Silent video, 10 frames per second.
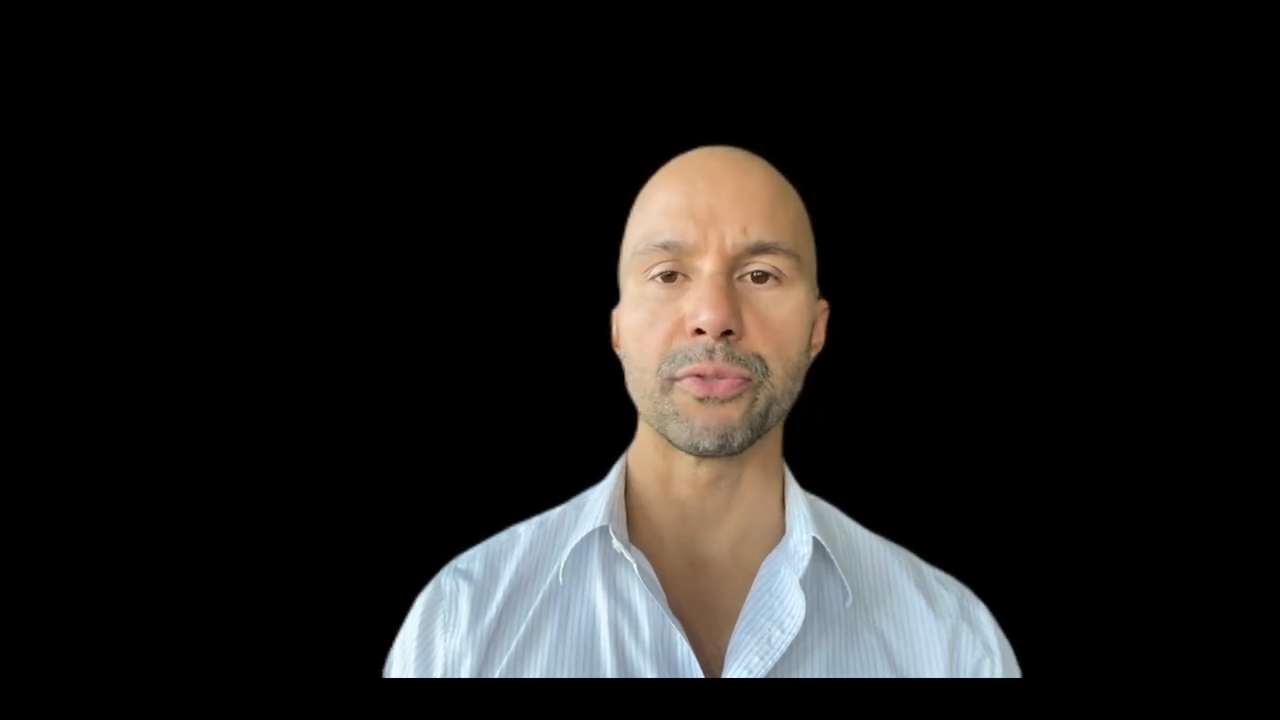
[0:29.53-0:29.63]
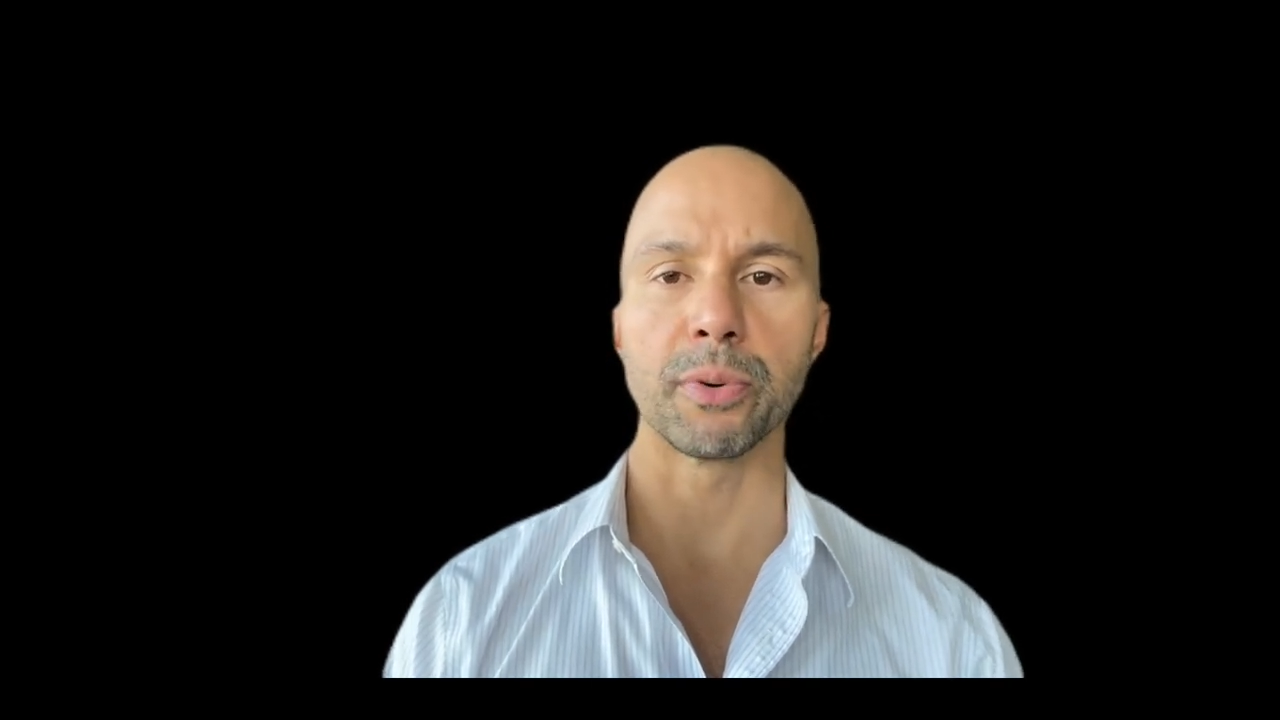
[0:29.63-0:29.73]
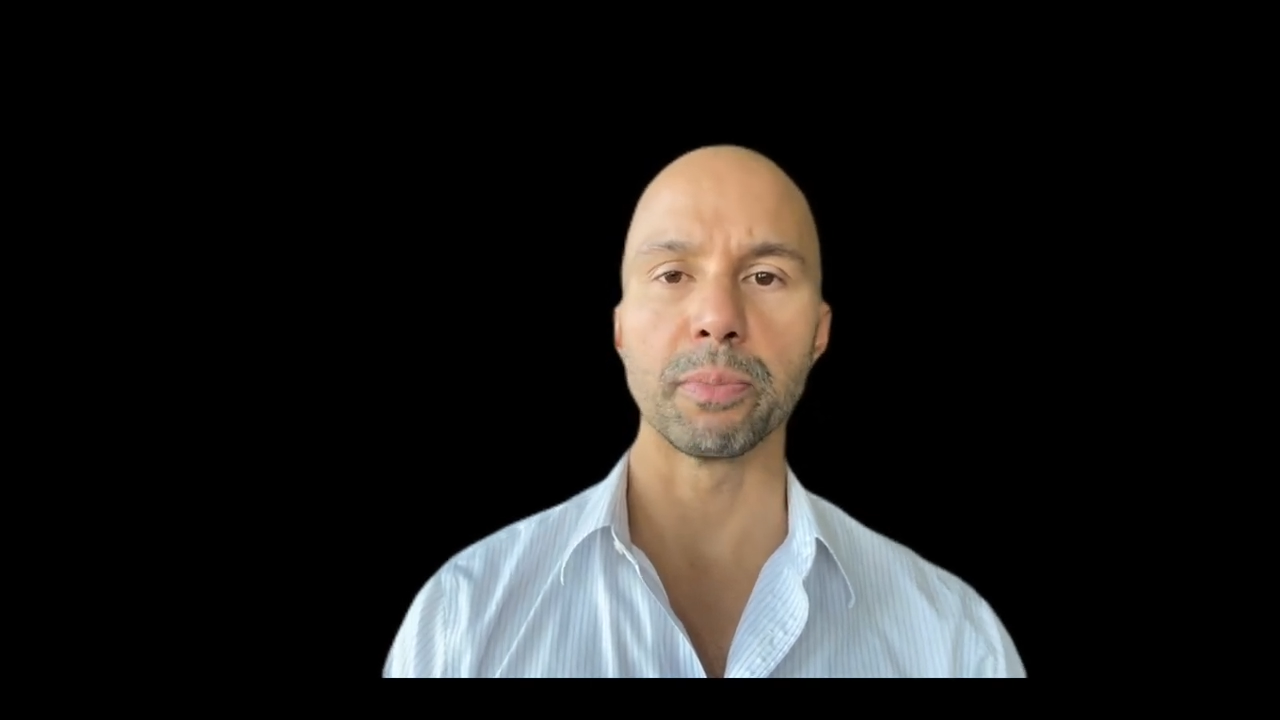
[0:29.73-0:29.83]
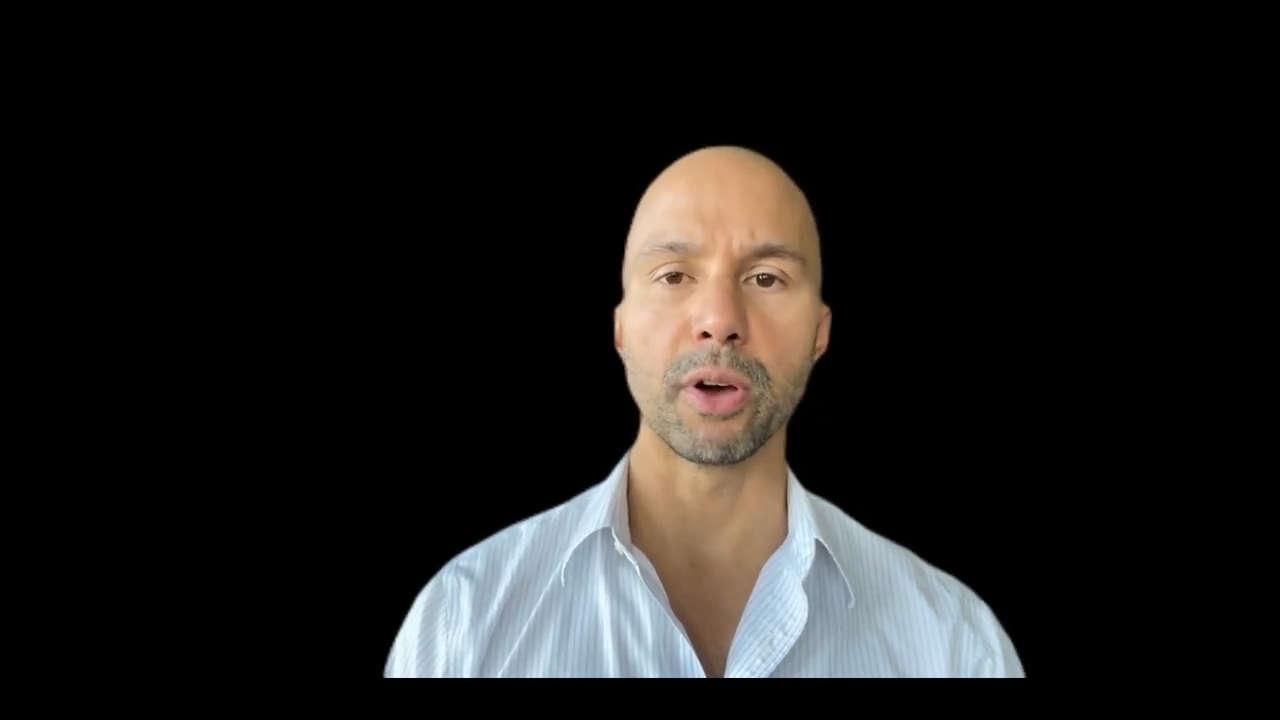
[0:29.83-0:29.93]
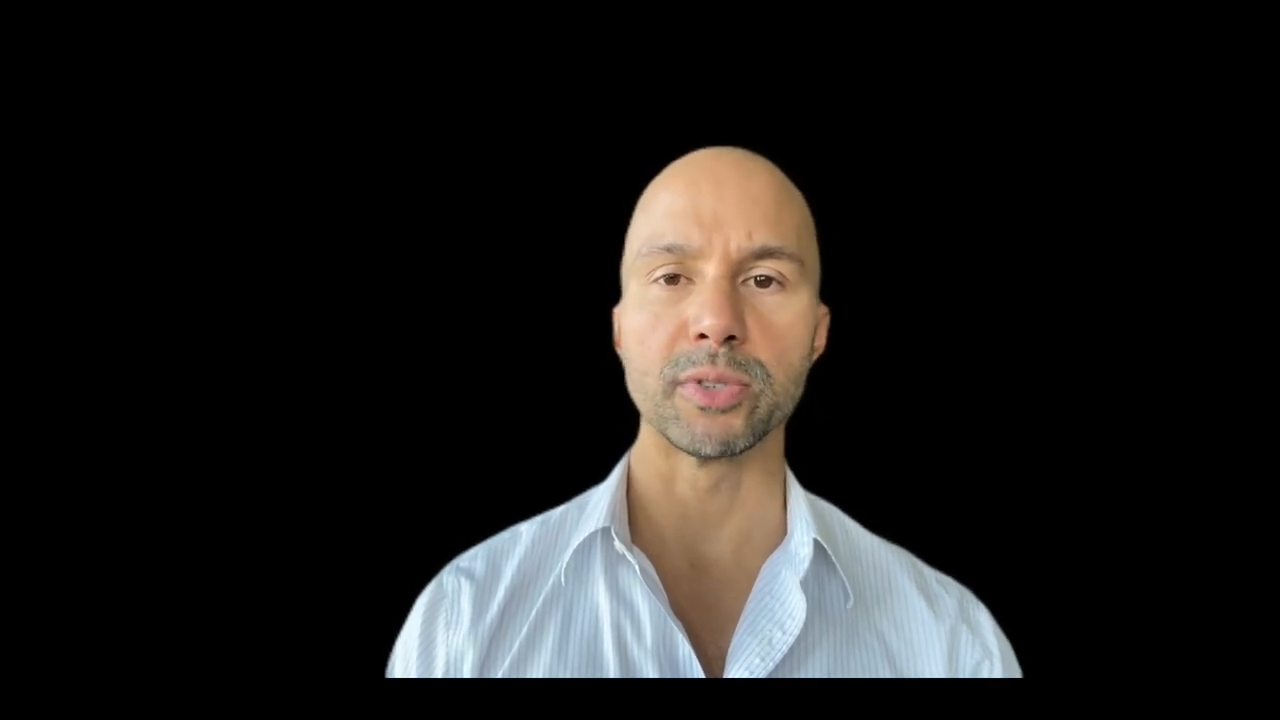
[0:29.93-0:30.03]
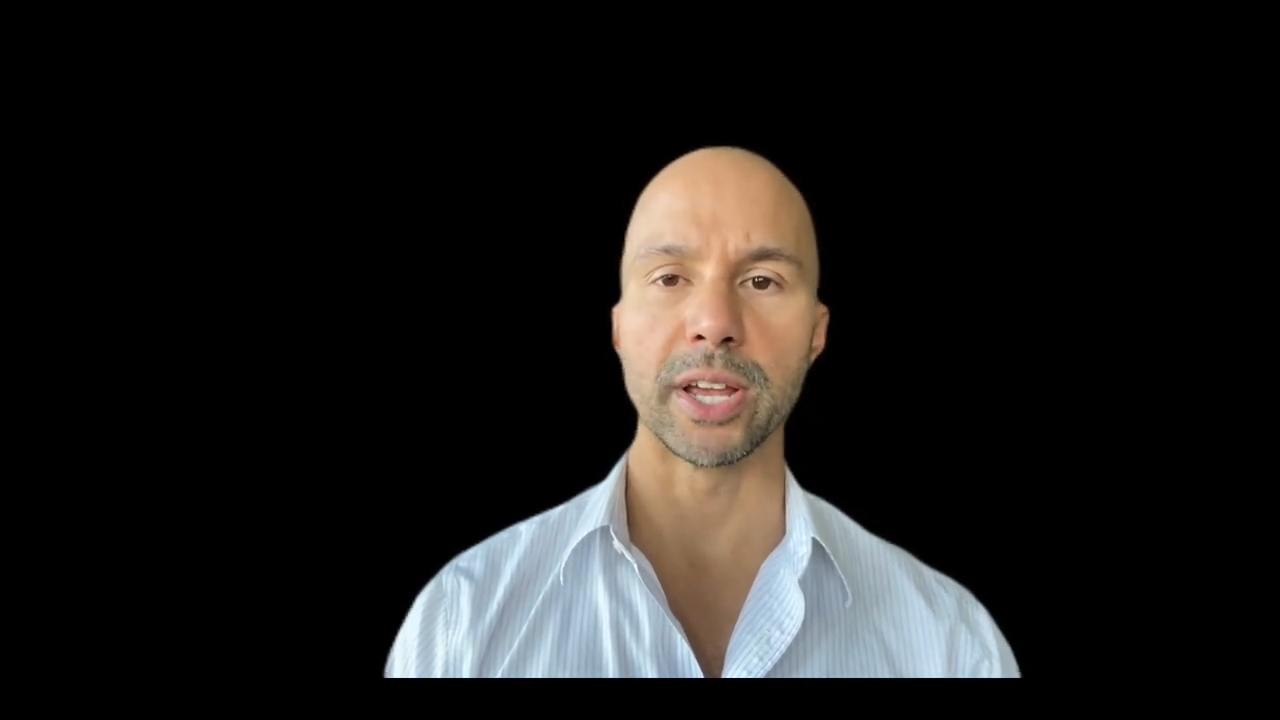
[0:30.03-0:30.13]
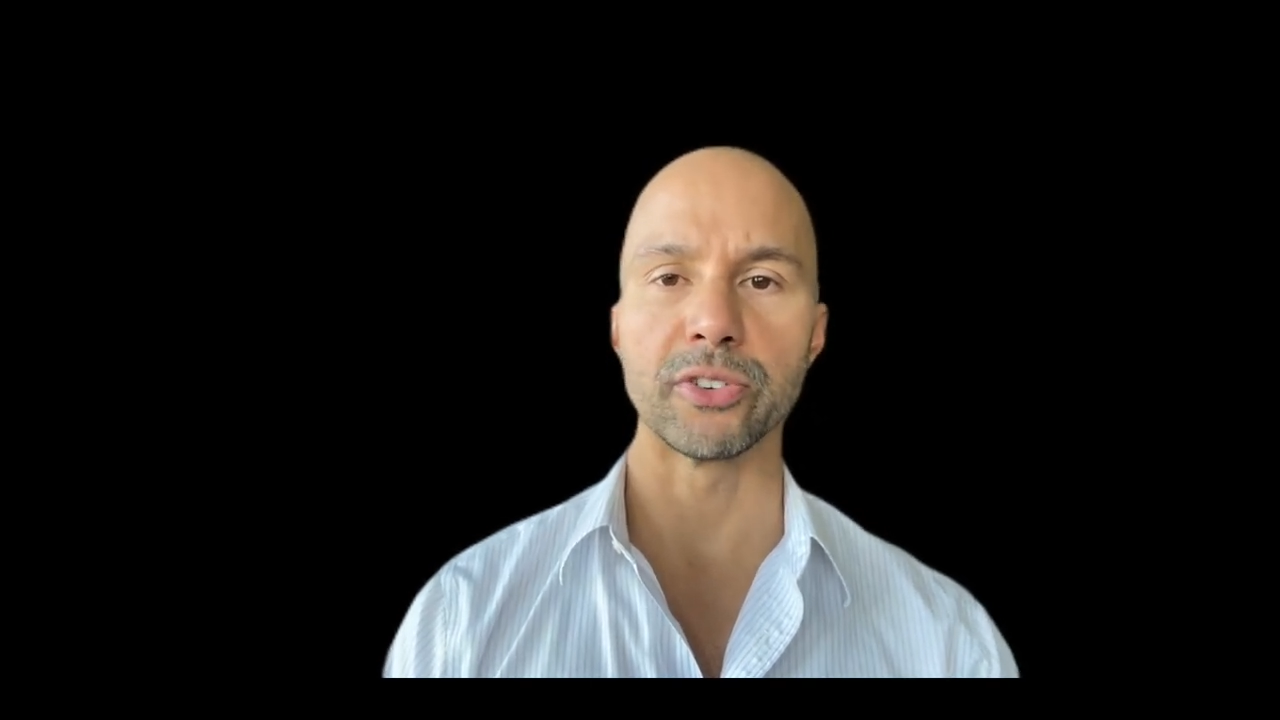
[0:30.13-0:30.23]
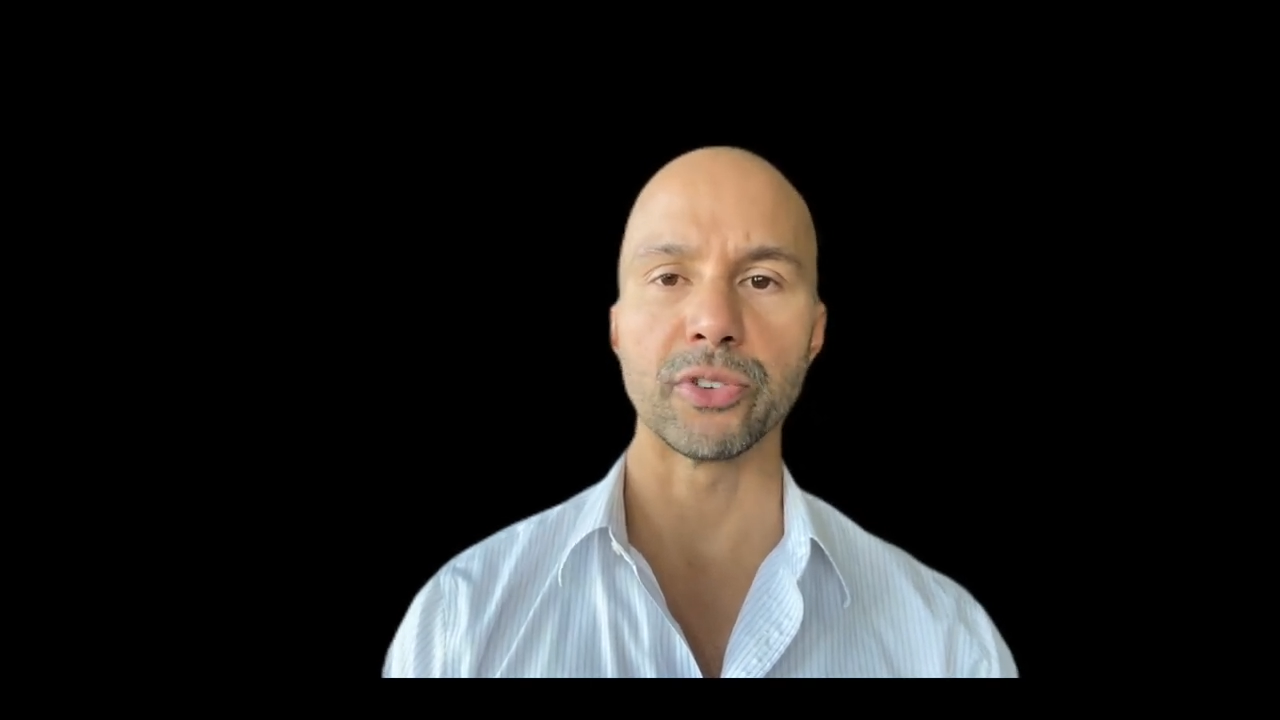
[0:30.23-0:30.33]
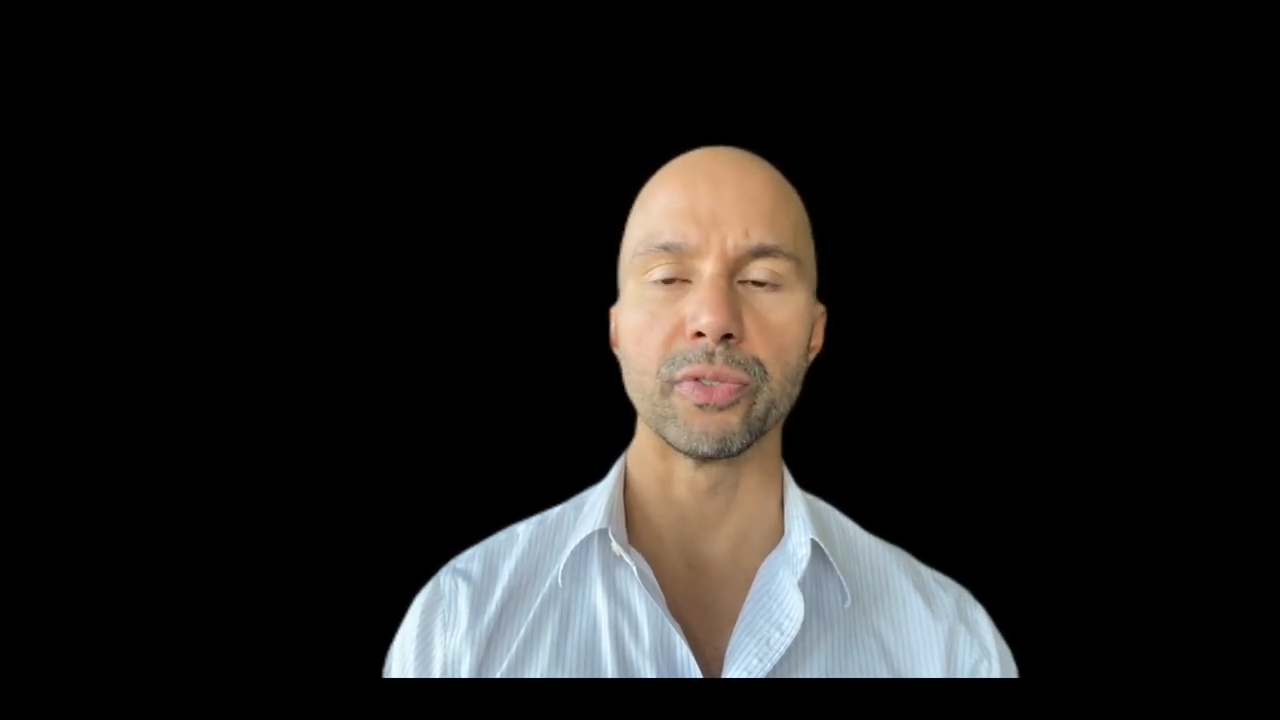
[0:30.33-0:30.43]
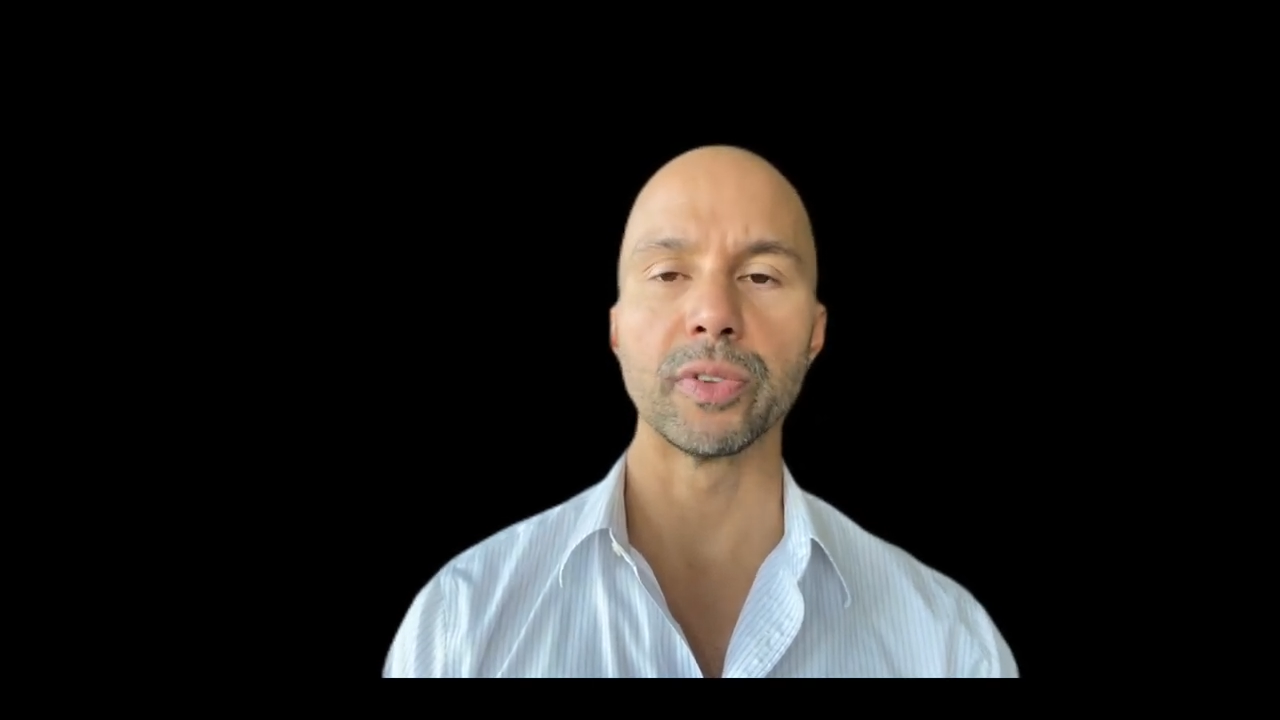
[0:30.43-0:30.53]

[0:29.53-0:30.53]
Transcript: from potential